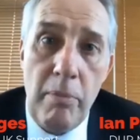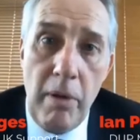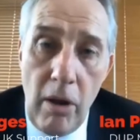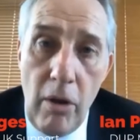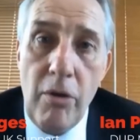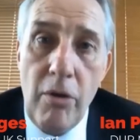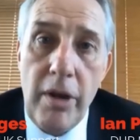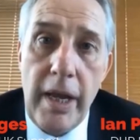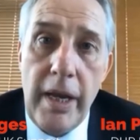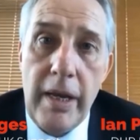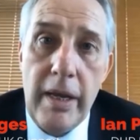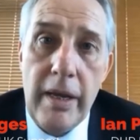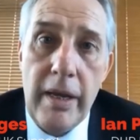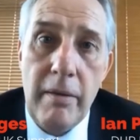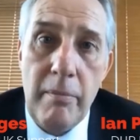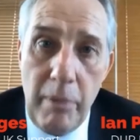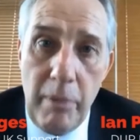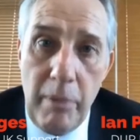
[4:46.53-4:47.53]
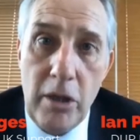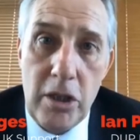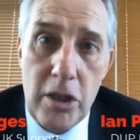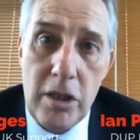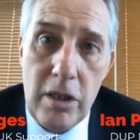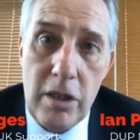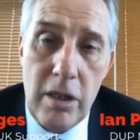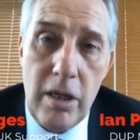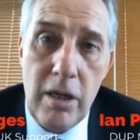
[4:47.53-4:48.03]
polluting
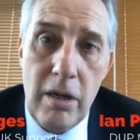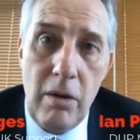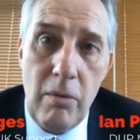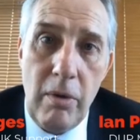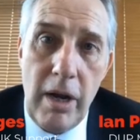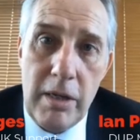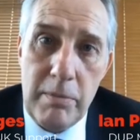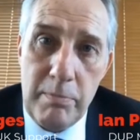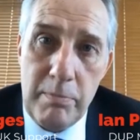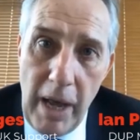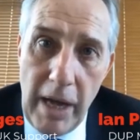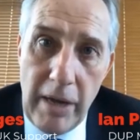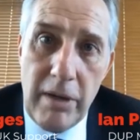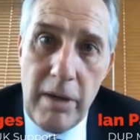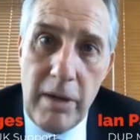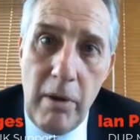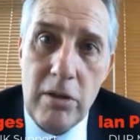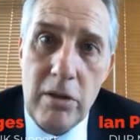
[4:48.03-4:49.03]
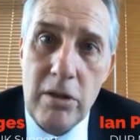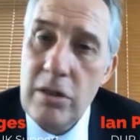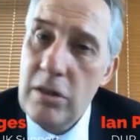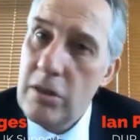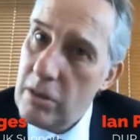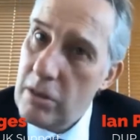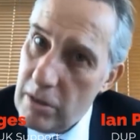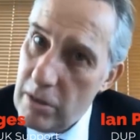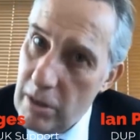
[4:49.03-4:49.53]
bus, whereas battery
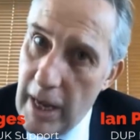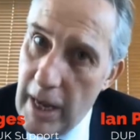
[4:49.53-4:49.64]
buses